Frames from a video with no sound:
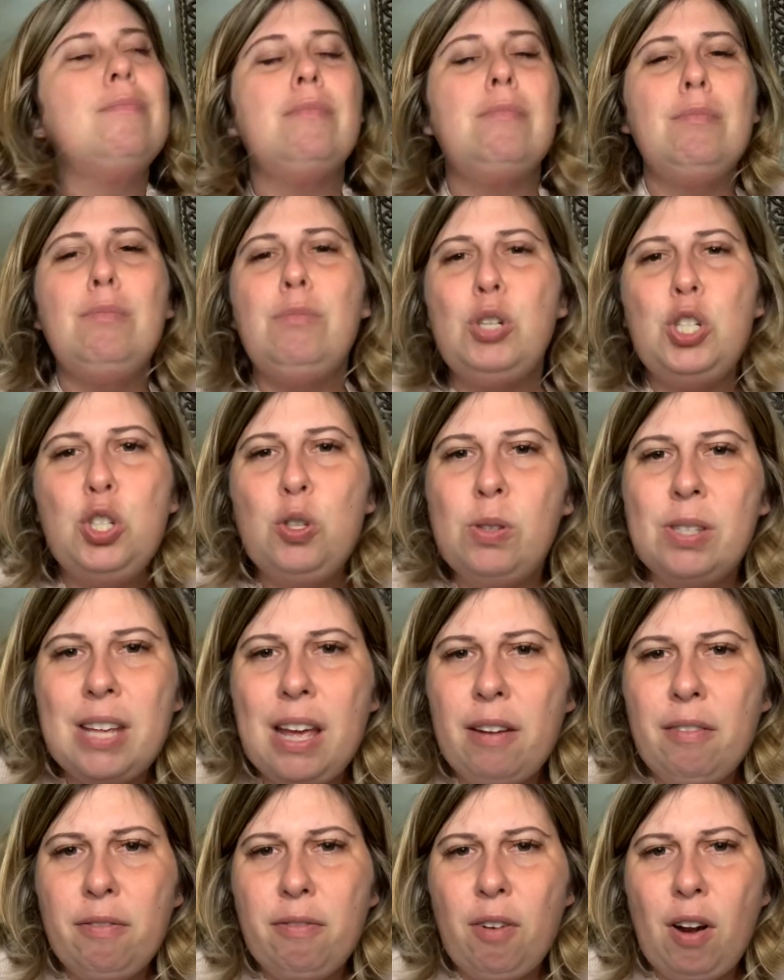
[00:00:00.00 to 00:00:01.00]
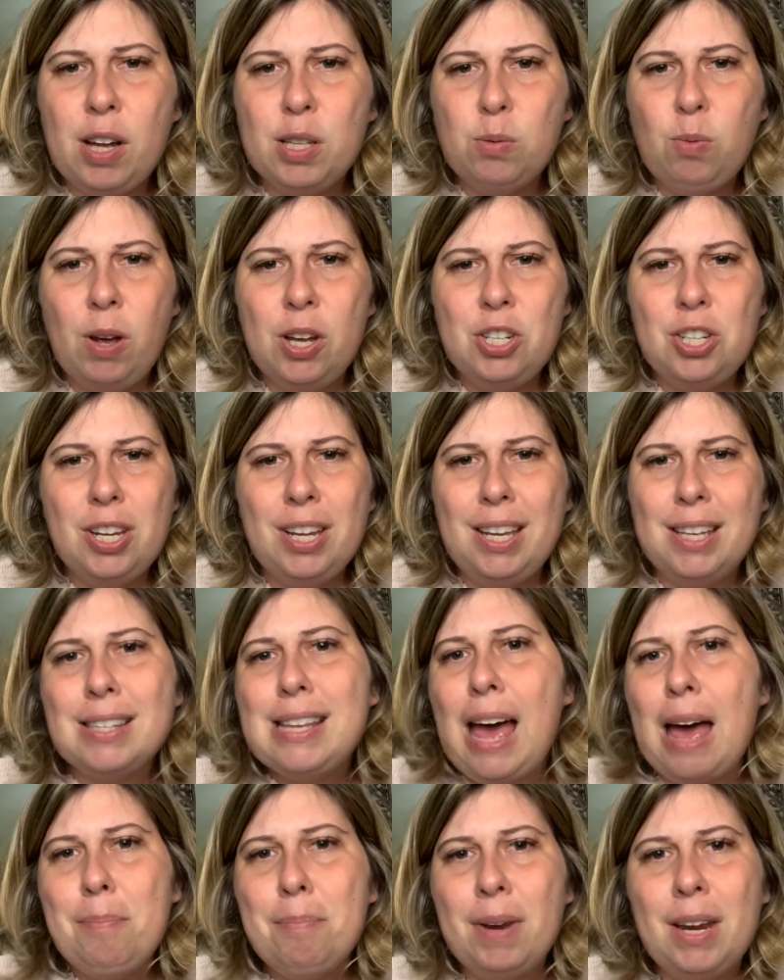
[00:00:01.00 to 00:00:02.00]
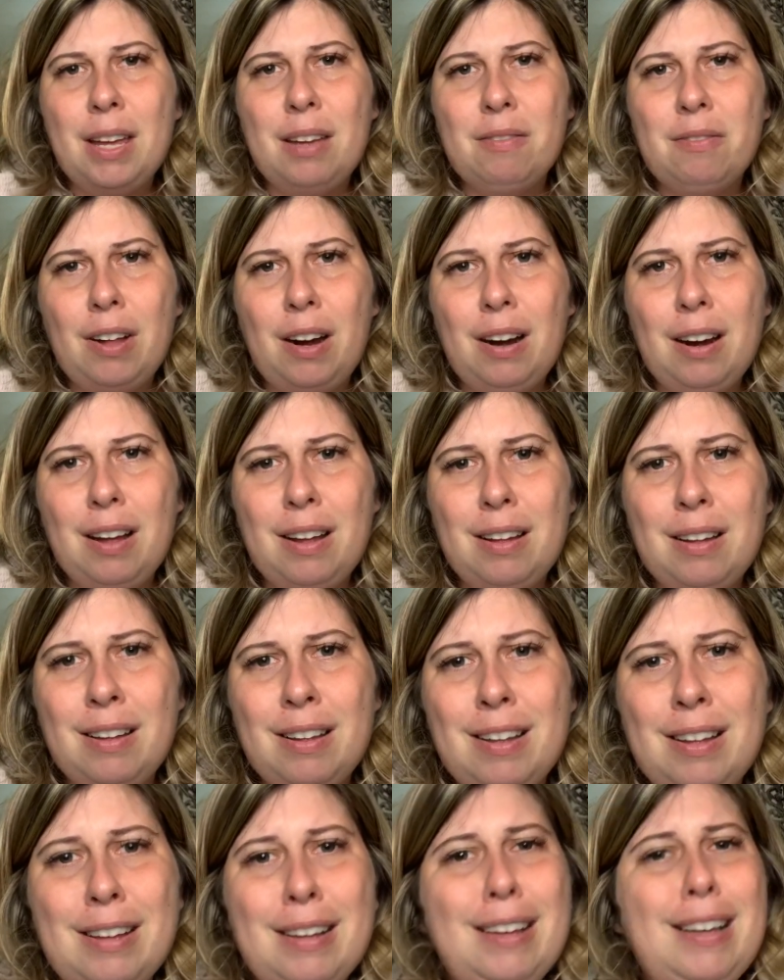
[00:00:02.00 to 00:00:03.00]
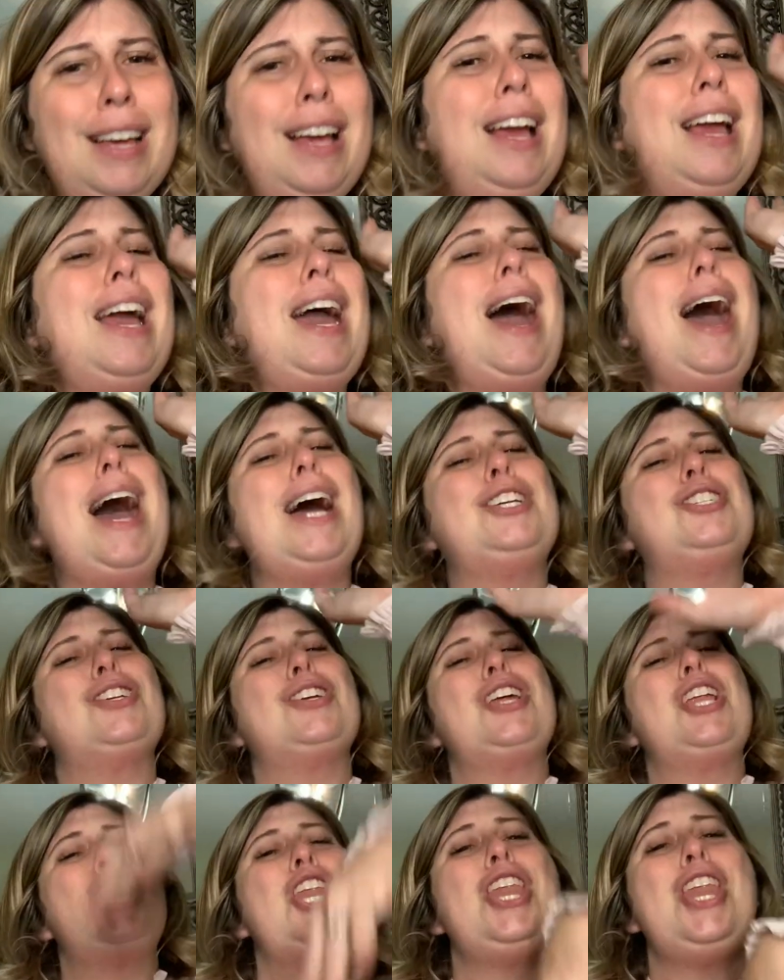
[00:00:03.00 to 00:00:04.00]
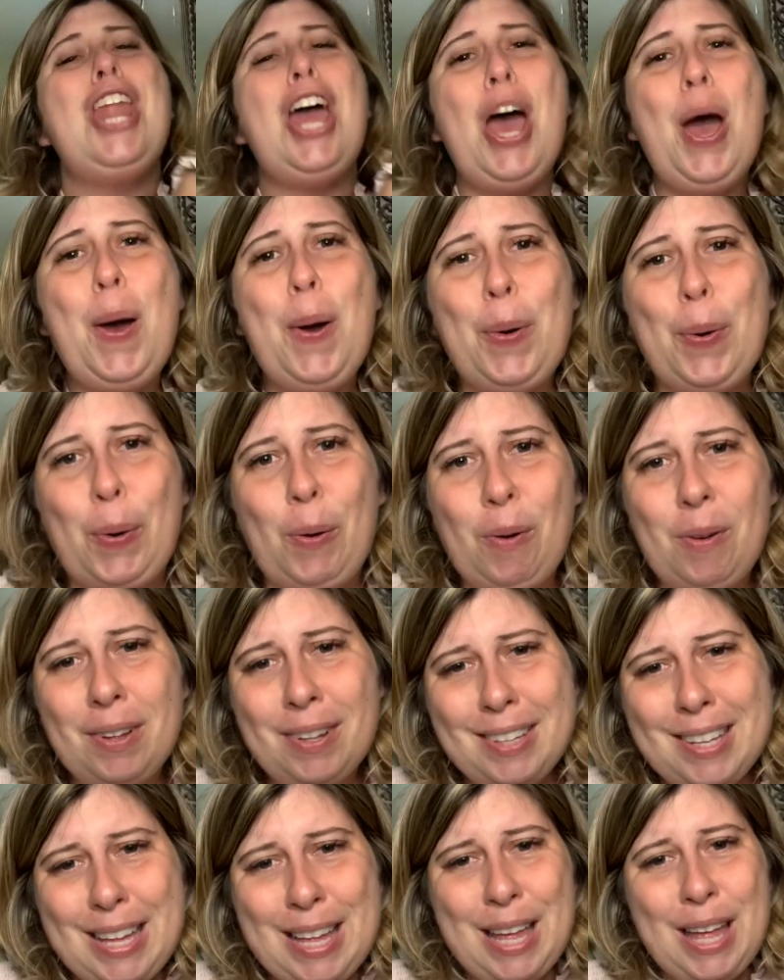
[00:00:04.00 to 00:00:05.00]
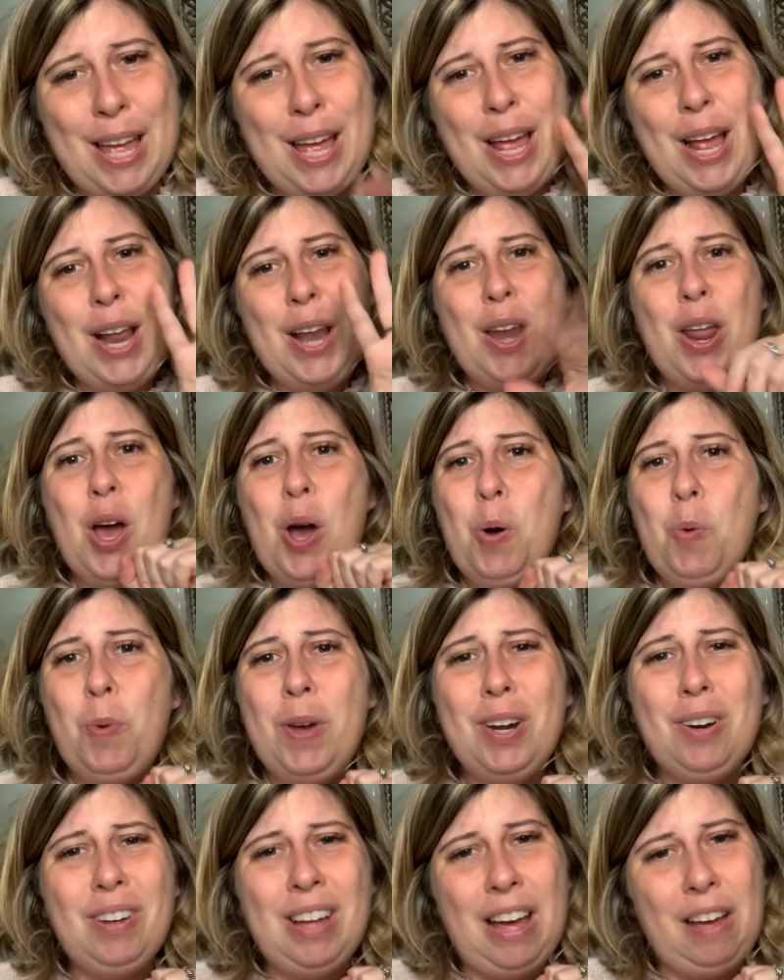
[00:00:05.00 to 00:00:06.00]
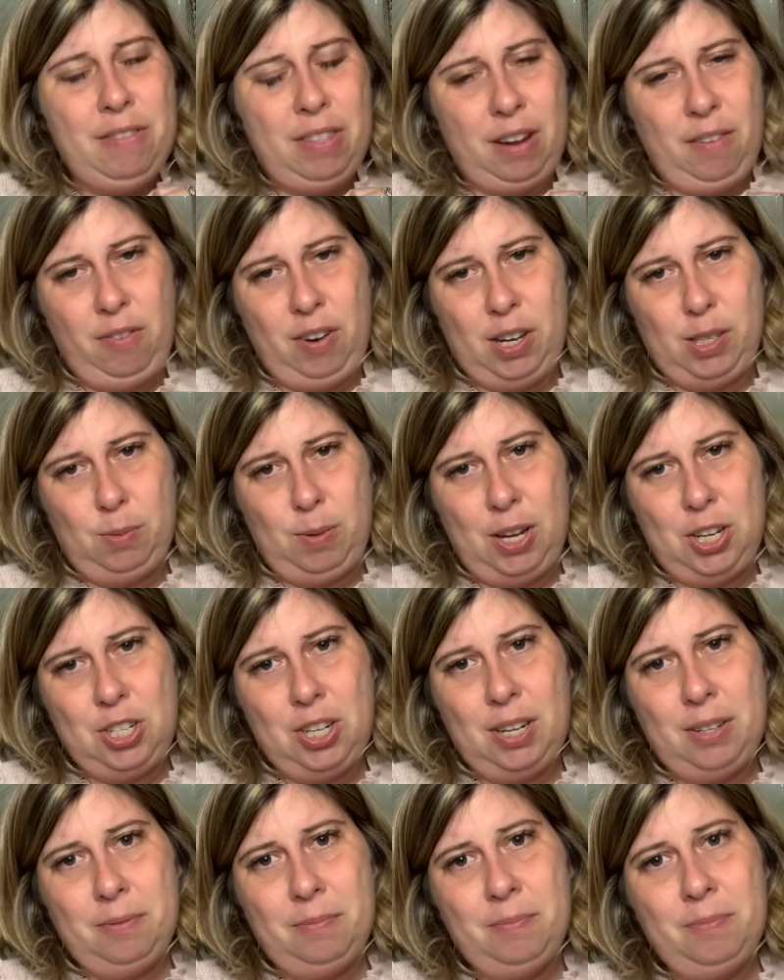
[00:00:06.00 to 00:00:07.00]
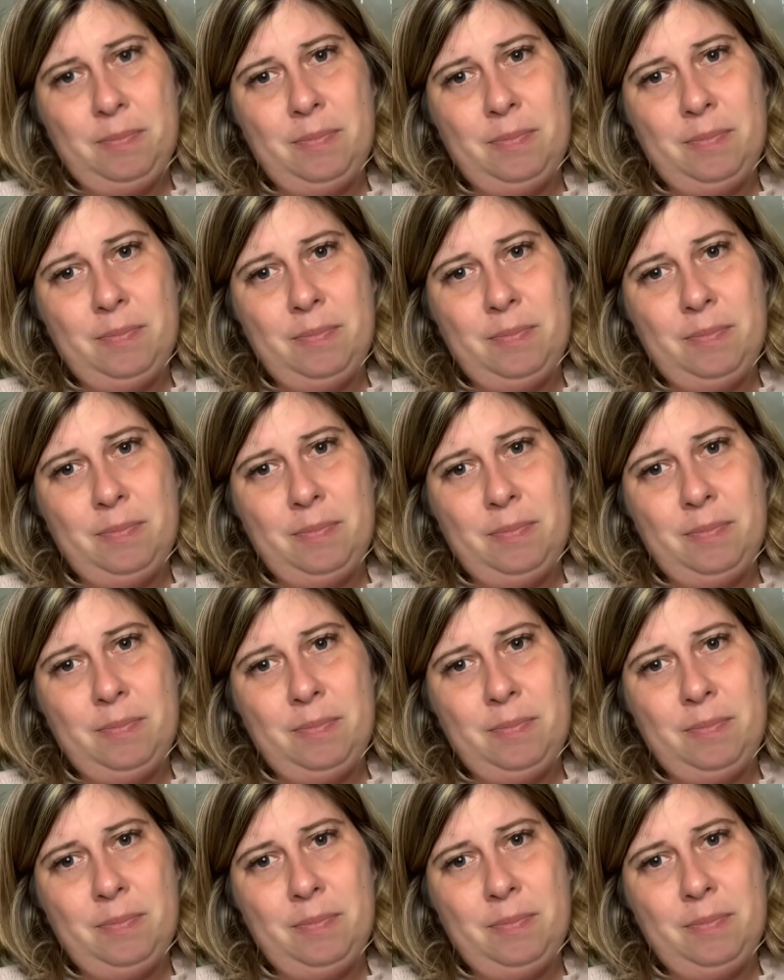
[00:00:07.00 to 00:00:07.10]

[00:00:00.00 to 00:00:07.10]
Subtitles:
would you say frost wedging is happening in Florida? Gosh, no. No, we don't have that frost wedging.